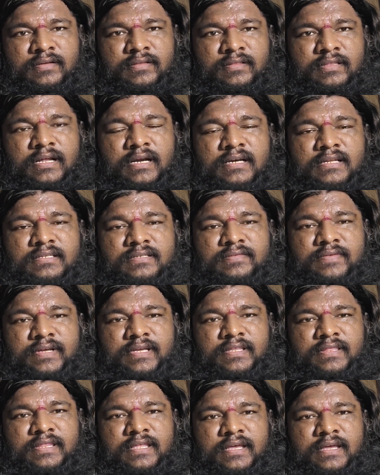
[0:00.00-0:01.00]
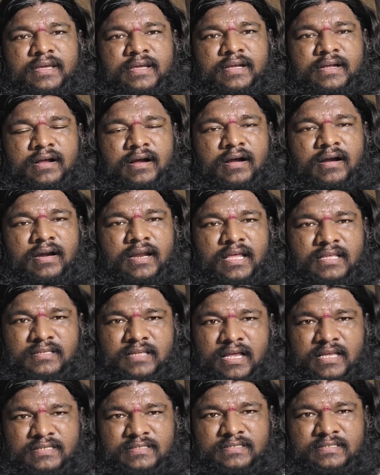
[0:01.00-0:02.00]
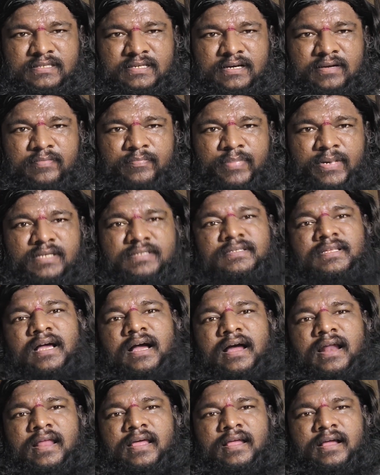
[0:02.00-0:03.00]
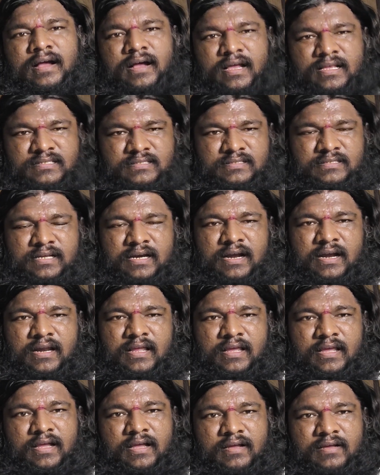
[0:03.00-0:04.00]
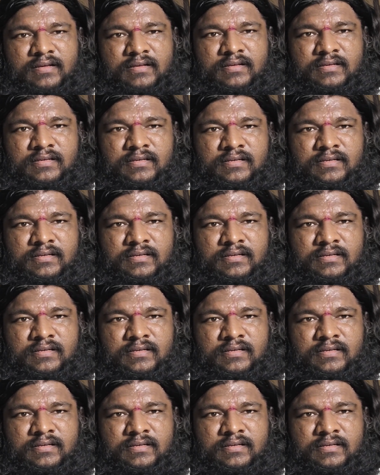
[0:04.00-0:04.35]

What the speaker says: That is why they called as Astra plus Alaya, Astralaya.